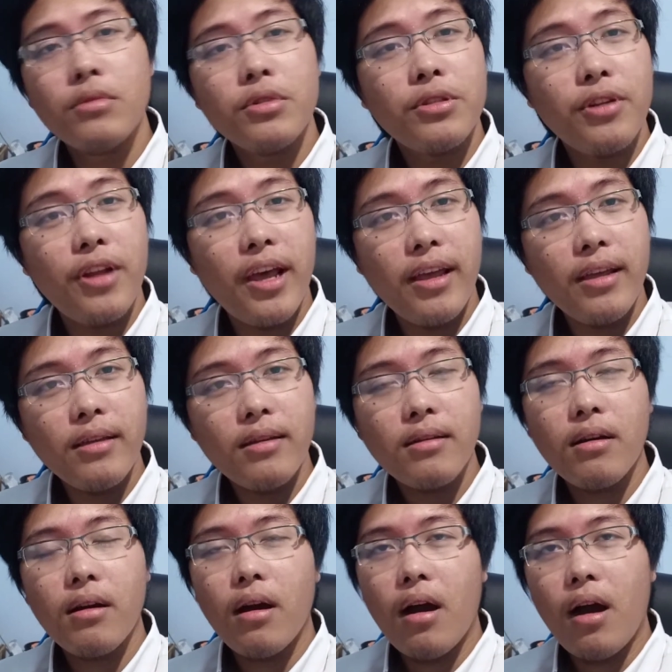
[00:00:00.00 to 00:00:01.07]
today
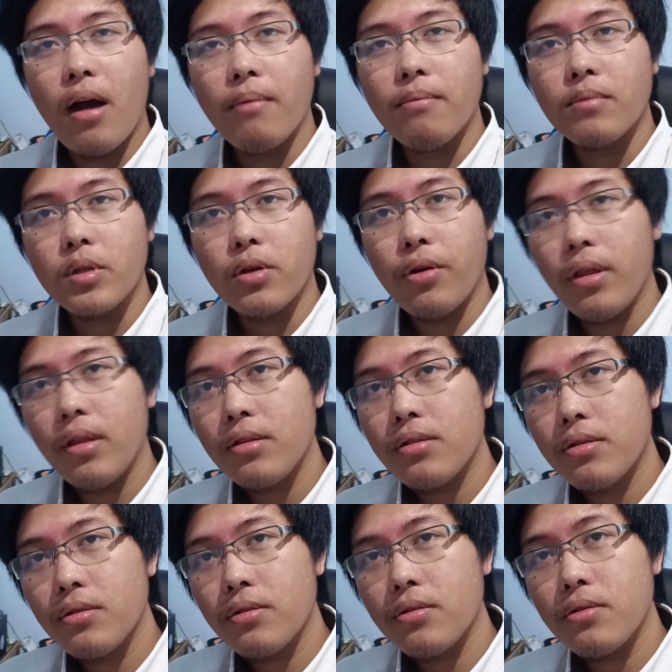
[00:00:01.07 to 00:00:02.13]
I'm going
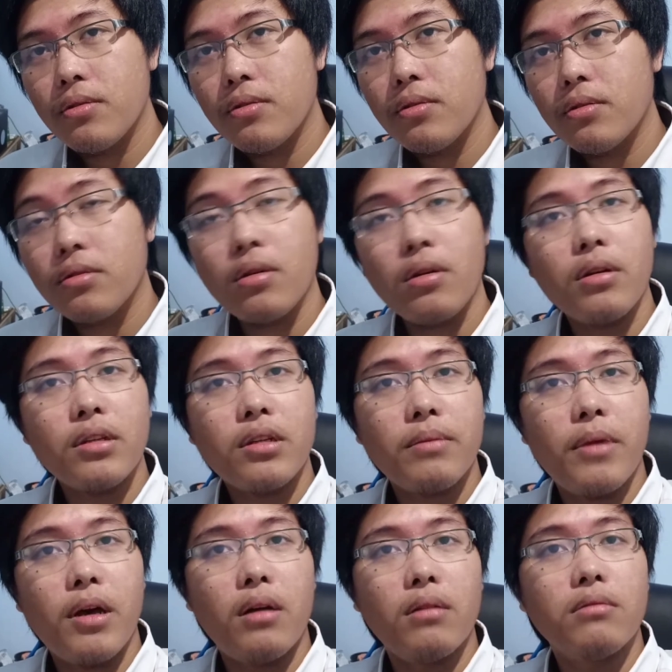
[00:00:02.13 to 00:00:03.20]
to talk
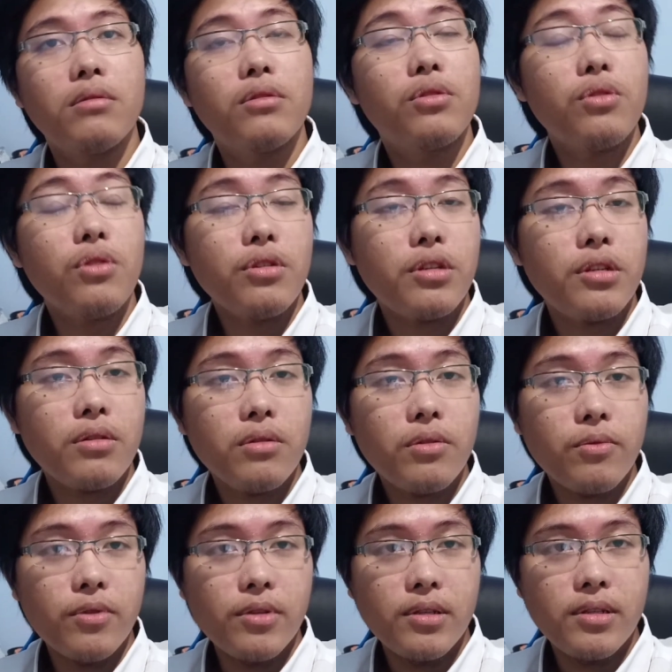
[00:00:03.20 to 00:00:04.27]
about
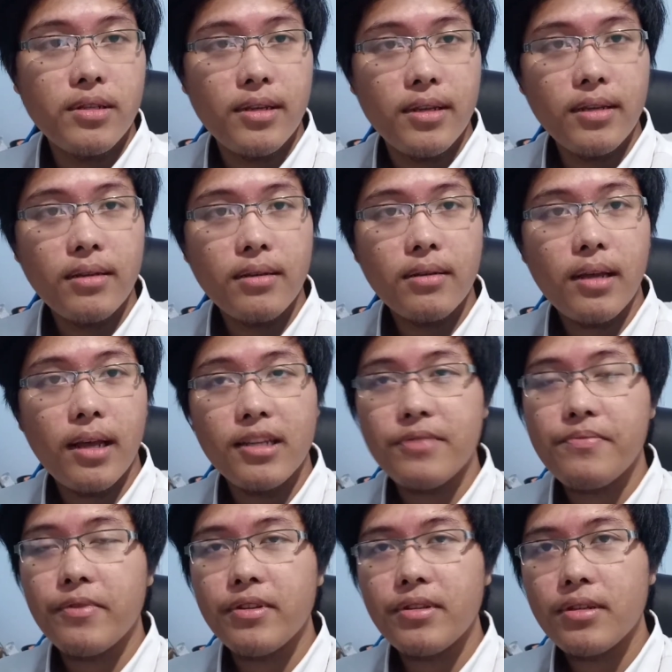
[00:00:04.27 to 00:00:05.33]
sociolinguistics,
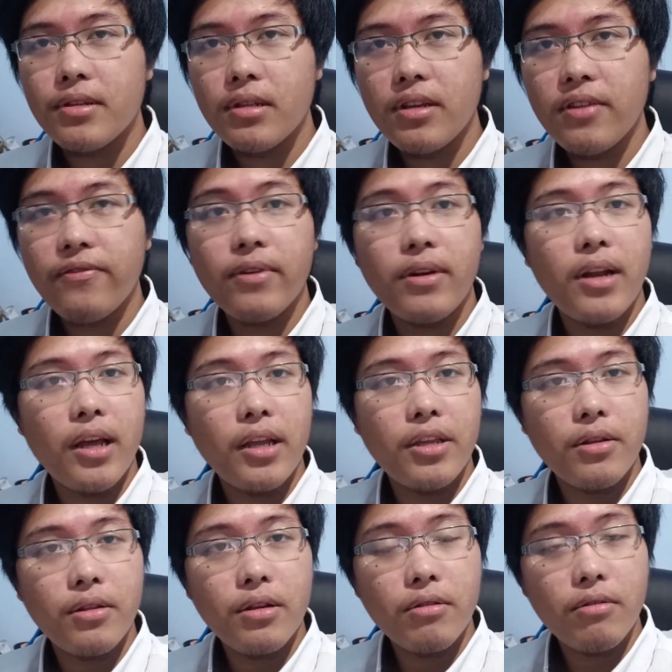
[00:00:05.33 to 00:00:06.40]
especially
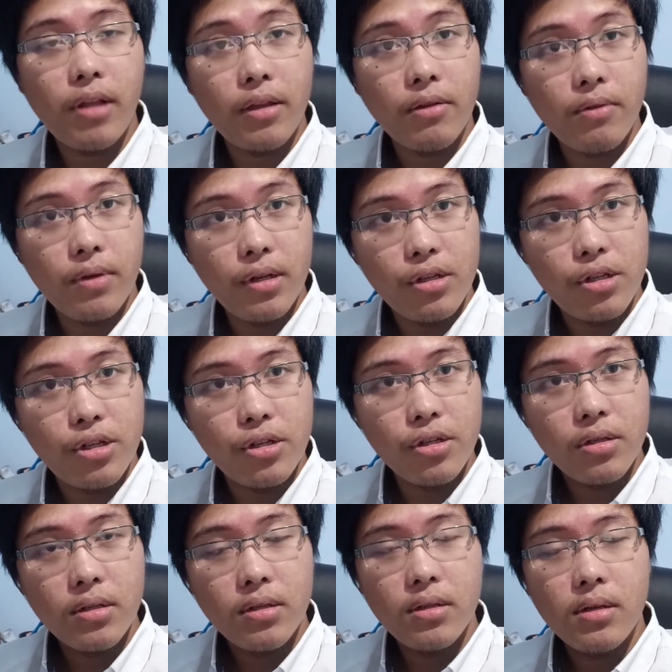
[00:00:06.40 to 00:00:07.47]
vernacular language,
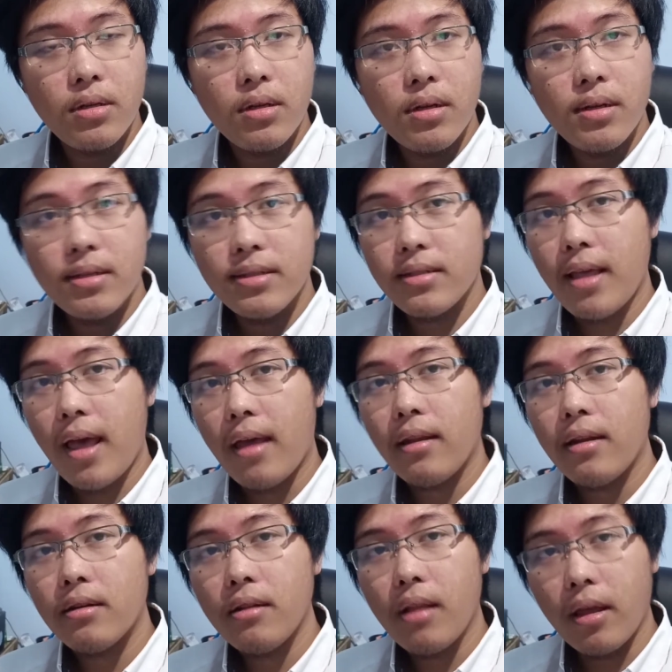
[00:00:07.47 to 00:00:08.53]

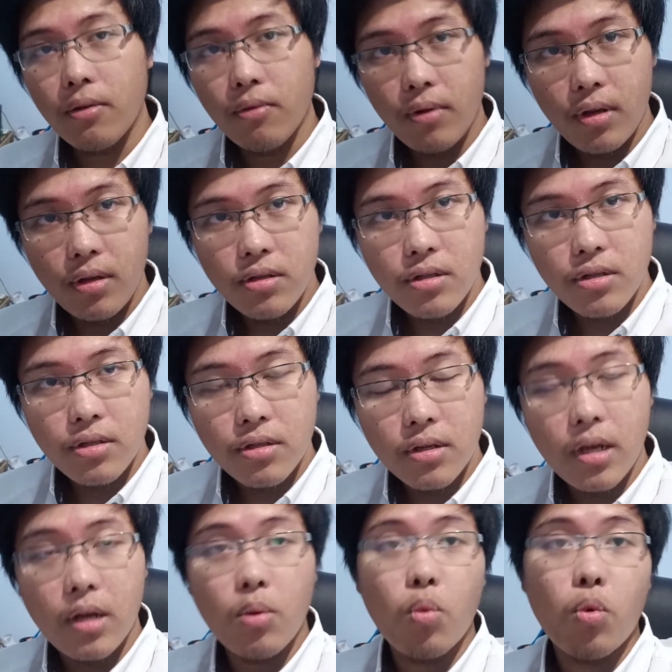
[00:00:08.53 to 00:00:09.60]
standard language,
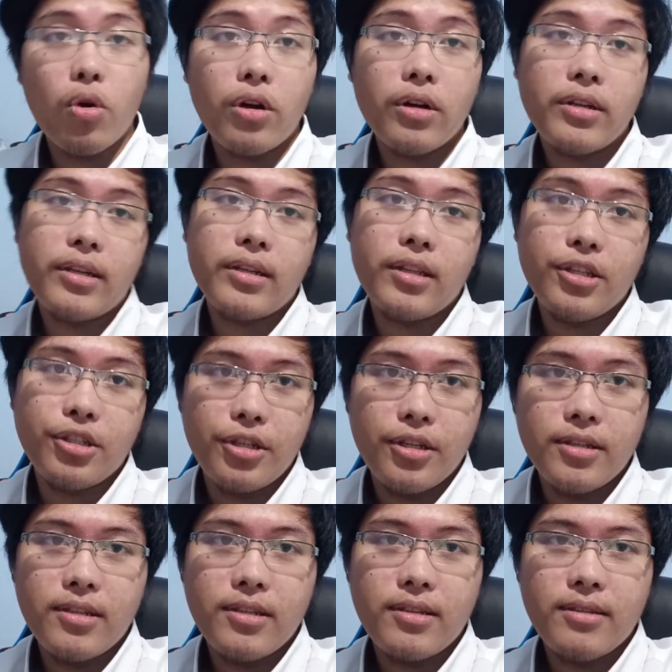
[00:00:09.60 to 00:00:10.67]
and word
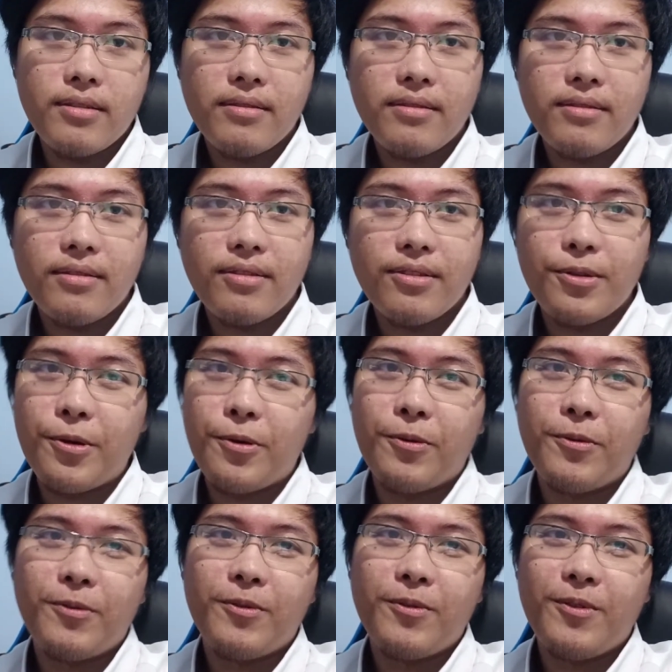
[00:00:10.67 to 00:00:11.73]
Englishes. So
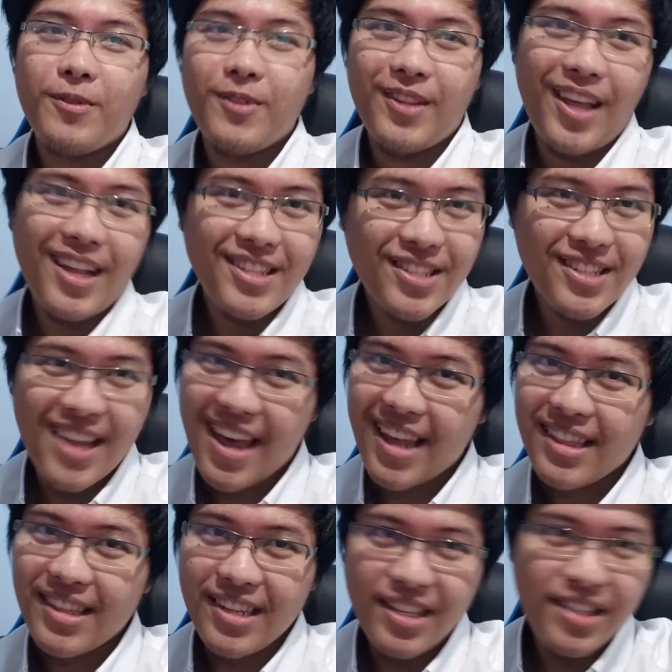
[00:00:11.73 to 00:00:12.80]
let's
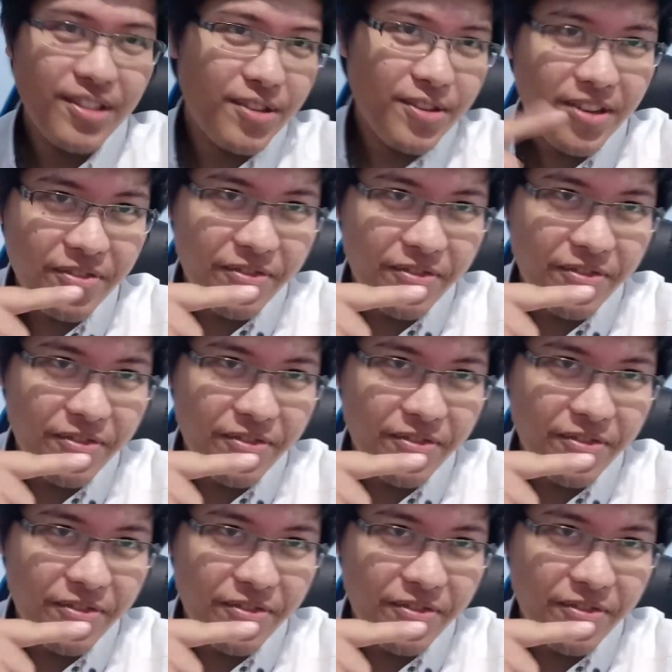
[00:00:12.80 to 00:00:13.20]
get into the